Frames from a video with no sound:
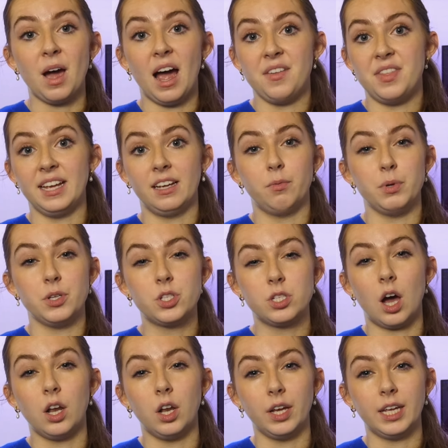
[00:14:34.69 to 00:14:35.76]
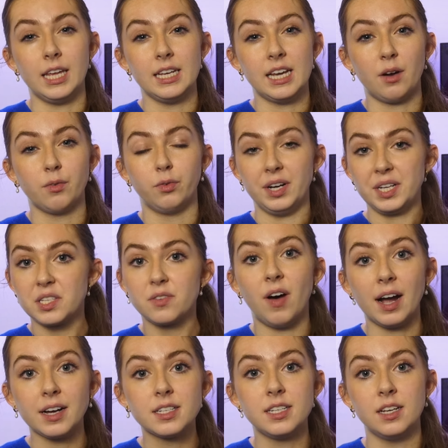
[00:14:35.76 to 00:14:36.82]
I think if we start looking at risk
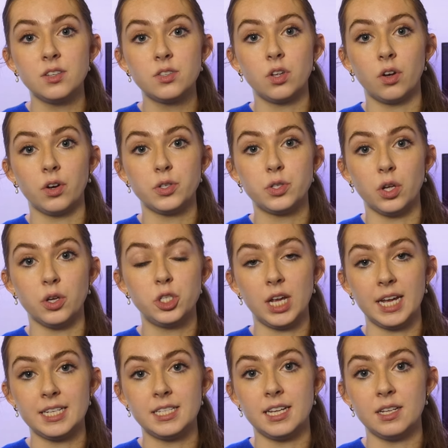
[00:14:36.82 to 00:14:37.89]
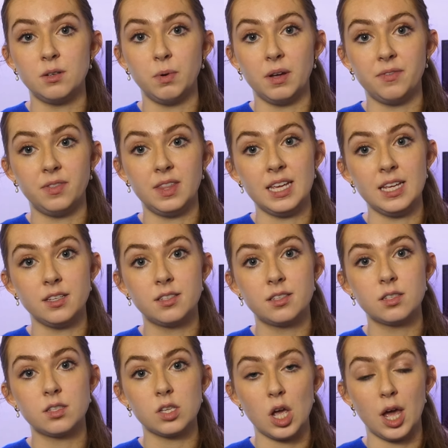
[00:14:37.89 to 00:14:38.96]
factors that are associated with
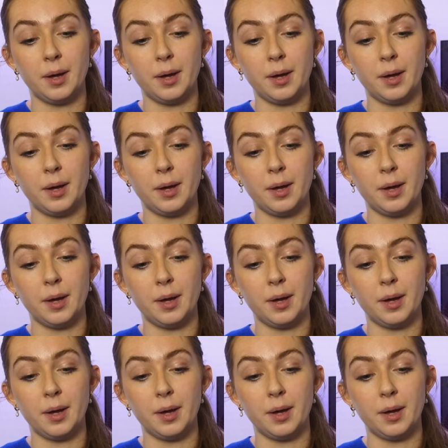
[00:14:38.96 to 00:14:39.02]
these